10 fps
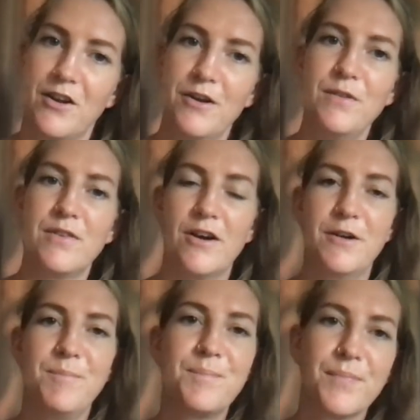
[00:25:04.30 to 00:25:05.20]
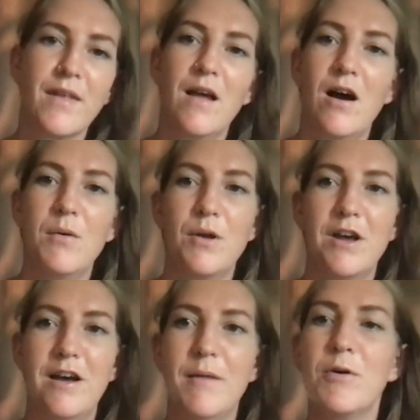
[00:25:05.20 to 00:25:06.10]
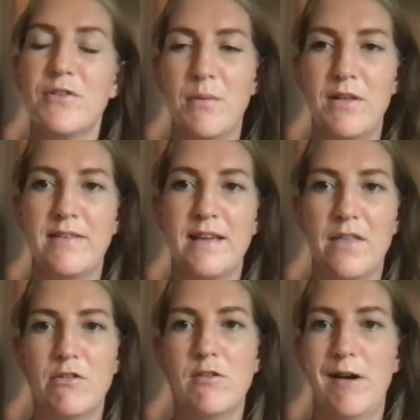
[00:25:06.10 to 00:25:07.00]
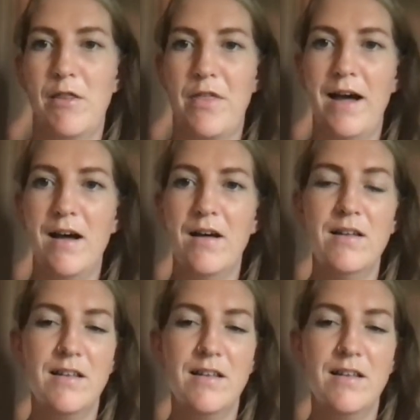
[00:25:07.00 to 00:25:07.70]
you know. So I want to put something together around that.